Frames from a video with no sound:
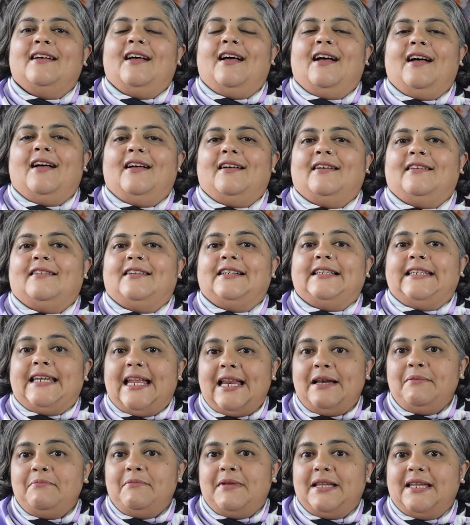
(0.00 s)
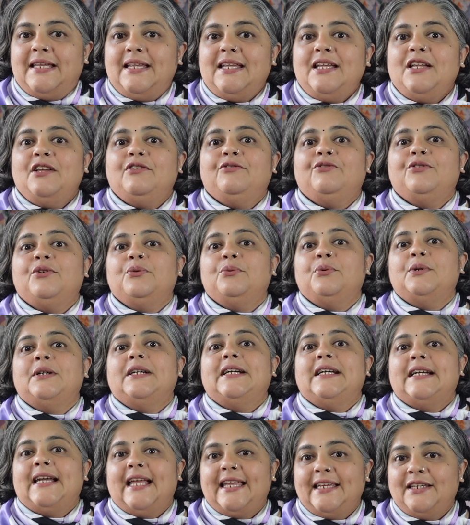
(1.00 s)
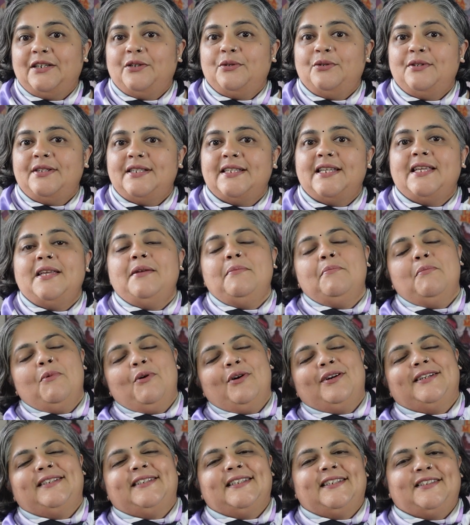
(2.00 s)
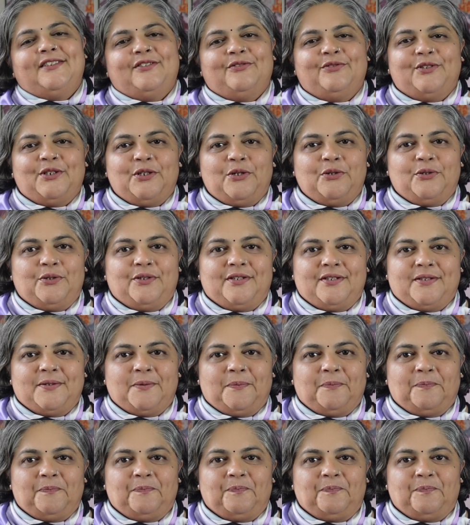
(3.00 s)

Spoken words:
tell me if you would like to see more such videos.